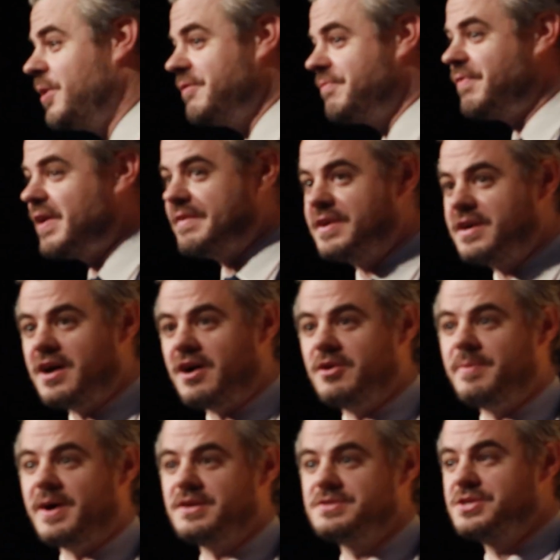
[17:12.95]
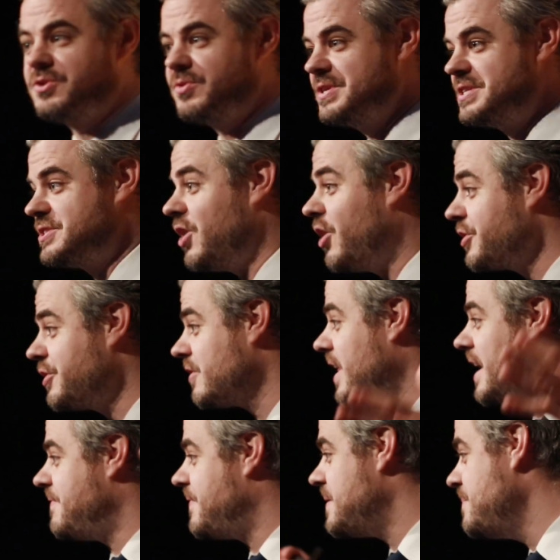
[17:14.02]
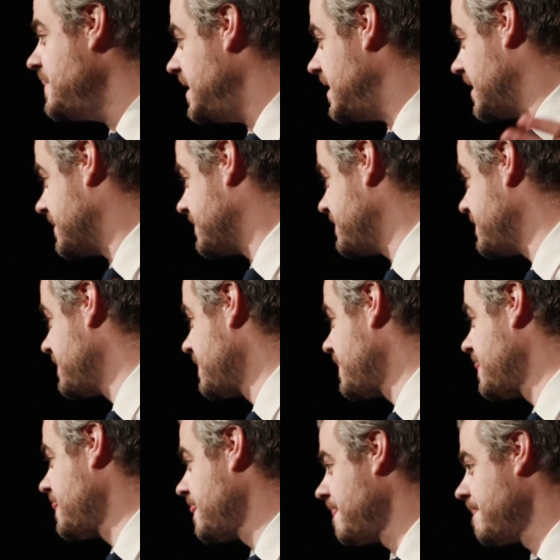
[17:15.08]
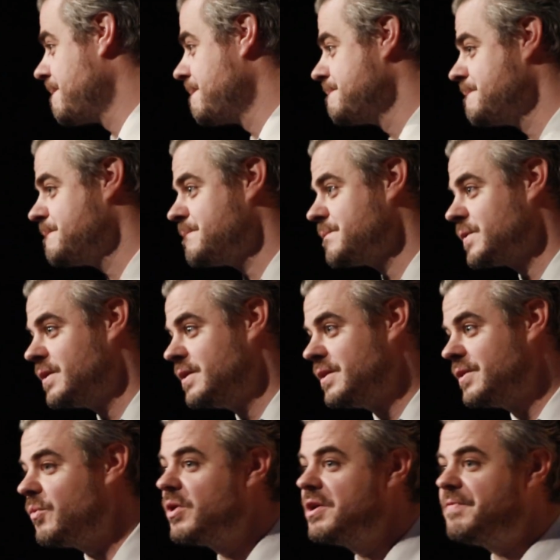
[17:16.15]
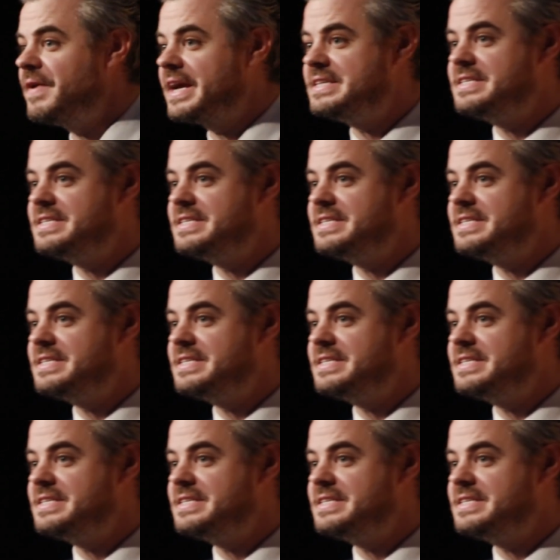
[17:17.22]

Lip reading: bought $500 bottles of Cristal, your life had meaning. But what if I